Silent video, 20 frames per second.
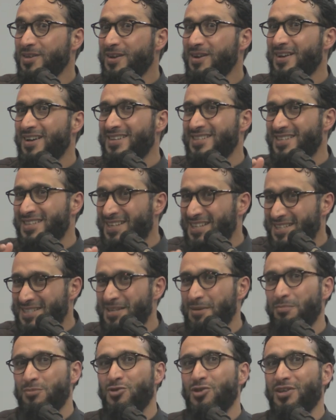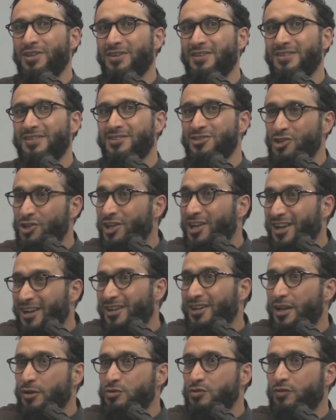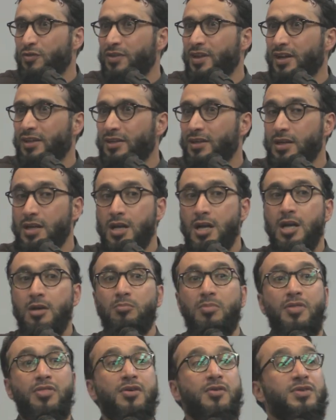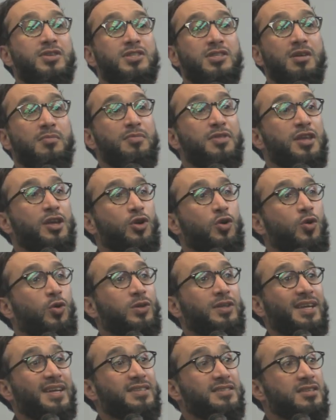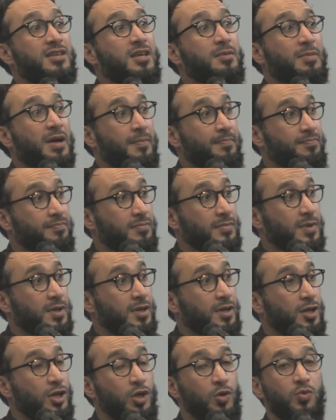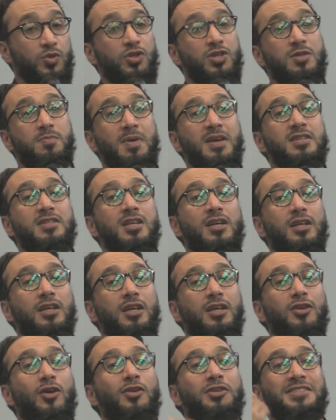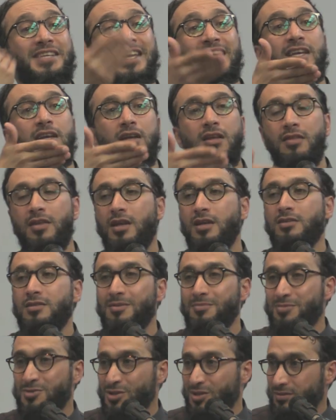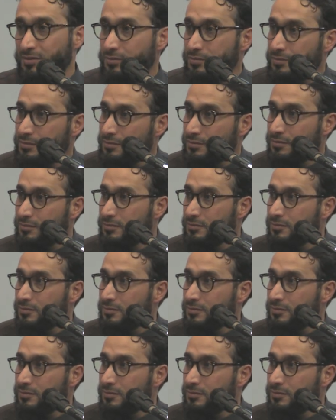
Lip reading: Rukhsa is an exemption. Sharia allows for that. But there is something called azima, which is basically not taking the exemption.